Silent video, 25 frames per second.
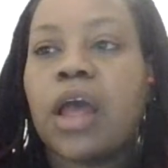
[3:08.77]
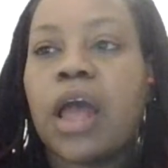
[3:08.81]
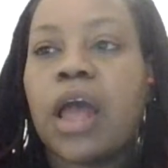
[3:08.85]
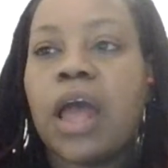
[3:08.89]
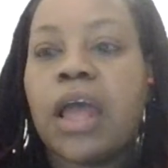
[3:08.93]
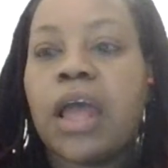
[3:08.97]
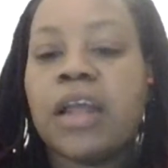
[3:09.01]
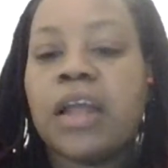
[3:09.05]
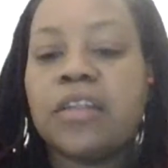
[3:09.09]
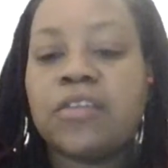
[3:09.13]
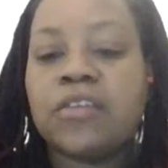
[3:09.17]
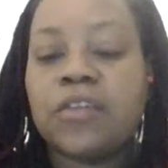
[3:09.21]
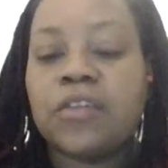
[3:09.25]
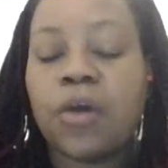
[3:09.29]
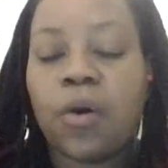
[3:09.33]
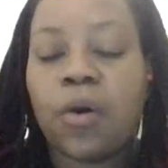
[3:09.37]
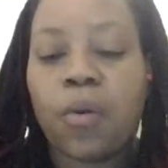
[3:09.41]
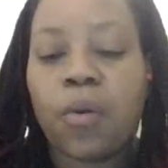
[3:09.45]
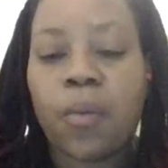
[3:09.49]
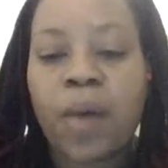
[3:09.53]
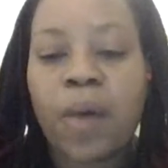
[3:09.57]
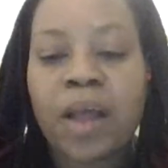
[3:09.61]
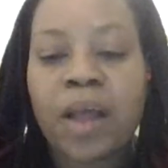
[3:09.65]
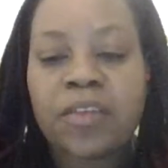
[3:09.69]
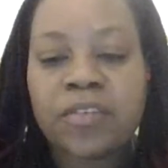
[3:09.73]
And
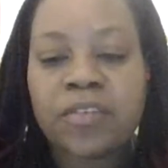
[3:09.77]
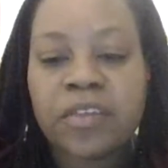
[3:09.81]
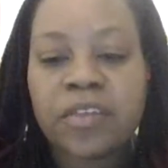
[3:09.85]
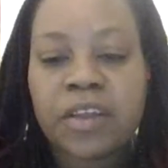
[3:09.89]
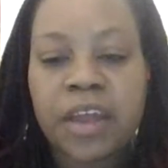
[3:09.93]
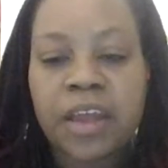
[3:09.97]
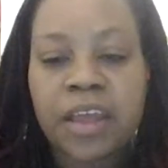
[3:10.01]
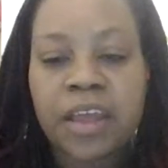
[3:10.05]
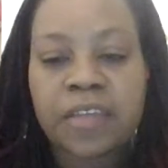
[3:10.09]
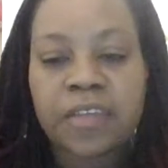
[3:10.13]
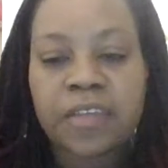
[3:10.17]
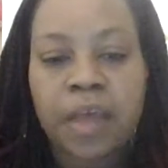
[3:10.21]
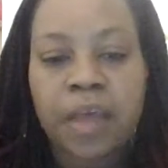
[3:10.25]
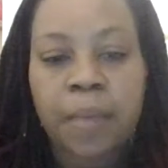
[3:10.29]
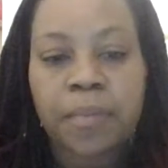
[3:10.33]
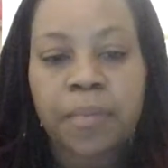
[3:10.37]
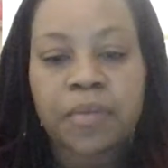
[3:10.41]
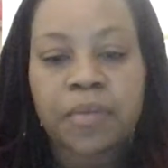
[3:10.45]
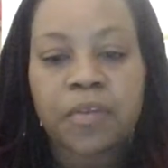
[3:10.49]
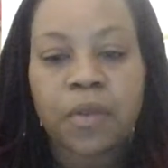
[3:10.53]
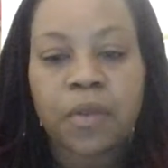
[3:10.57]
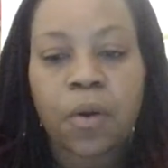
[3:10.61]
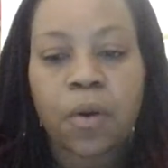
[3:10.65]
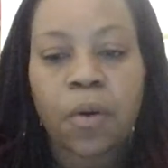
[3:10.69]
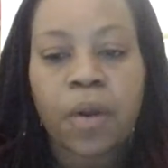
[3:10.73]
so watch today's
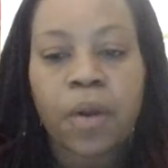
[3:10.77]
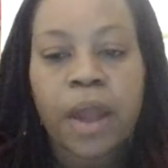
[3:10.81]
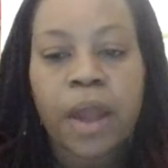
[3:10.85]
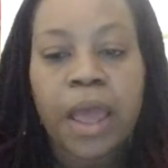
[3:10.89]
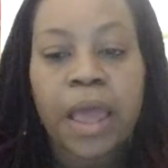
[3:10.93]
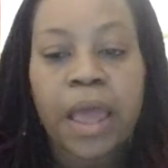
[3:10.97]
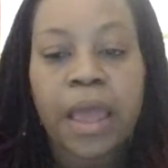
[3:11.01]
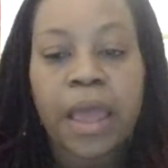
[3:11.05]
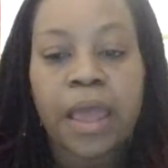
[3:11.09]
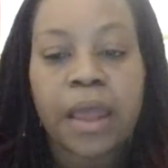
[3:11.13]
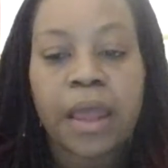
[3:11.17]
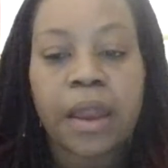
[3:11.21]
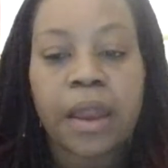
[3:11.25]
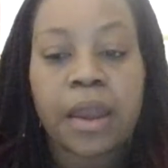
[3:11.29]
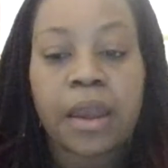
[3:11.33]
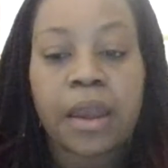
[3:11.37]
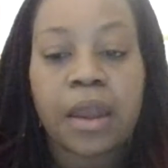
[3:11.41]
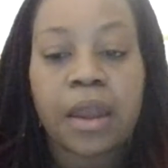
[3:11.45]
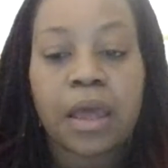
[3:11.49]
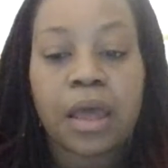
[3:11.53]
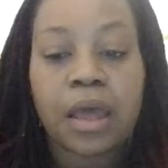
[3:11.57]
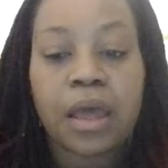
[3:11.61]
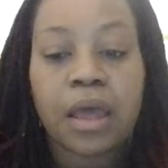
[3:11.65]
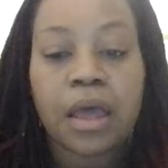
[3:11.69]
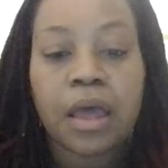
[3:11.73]
episode,
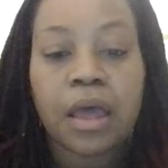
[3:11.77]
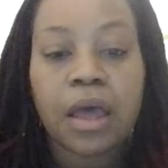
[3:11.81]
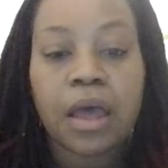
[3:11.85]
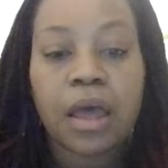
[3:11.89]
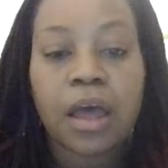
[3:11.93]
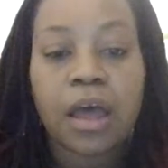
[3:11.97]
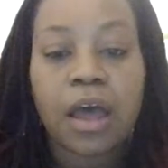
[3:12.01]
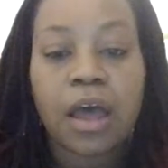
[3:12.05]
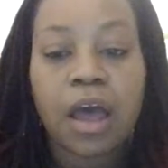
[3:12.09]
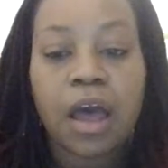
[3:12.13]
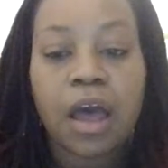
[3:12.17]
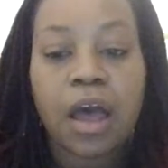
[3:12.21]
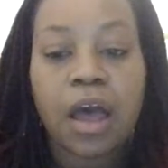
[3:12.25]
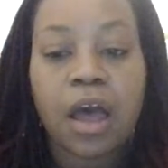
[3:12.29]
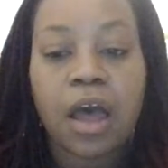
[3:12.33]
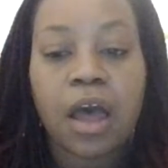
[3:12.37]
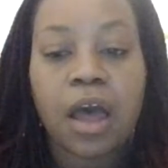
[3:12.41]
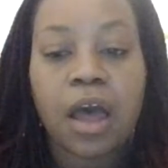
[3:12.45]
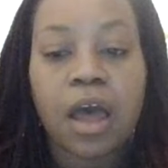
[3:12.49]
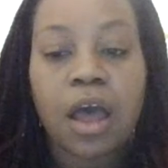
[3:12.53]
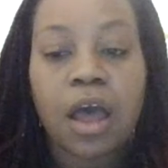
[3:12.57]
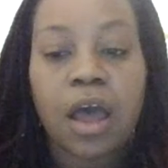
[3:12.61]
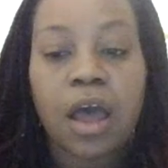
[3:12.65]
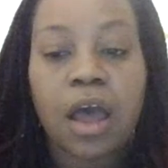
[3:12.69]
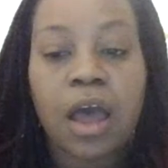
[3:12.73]
and
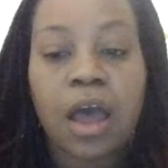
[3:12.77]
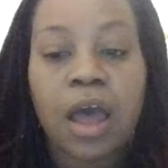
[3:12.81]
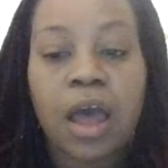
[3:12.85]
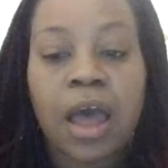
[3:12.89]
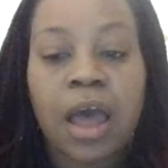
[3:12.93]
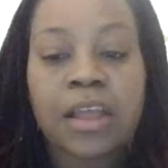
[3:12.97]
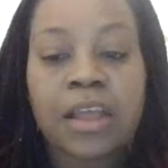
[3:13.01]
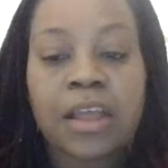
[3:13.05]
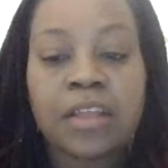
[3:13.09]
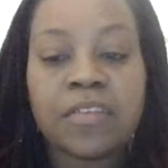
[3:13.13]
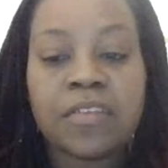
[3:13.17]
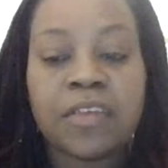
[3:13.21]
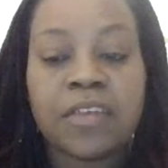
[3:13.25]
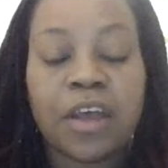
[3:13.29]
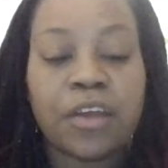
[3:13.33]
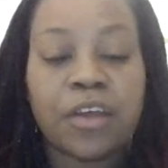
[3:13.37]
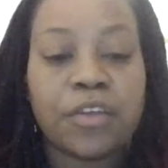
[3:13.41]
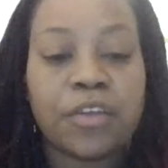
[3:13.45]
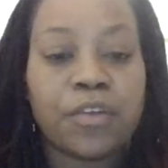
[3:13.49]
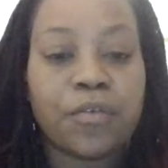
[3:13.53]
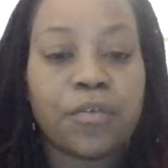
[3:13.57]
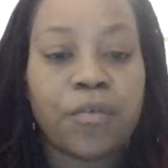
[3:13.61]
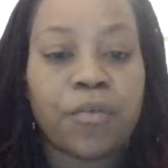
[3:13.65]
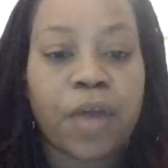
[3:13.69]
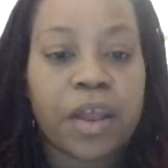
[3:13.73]
I can tell
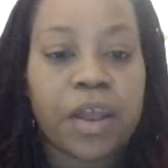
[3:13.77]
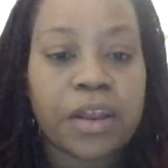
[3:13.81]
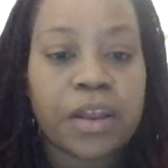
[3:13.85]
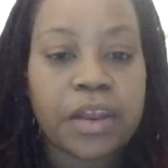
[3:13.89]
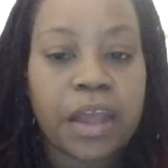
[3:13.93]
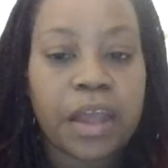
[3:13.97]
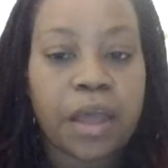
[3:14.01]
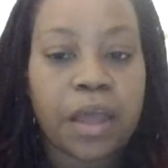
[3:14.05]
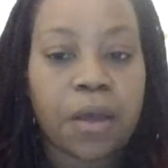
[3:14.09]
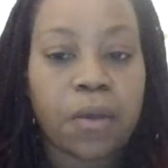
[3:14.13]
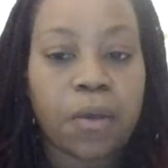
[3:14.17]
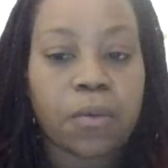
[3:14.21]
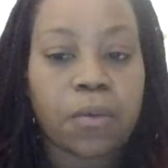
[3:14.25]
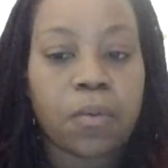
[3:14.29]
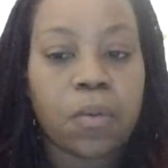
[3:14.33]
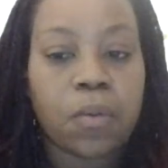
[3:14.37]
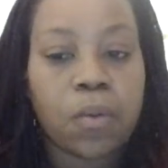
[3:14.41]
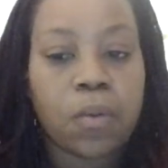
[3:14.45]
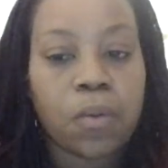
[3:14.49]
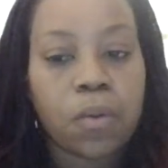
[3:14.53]
you right now,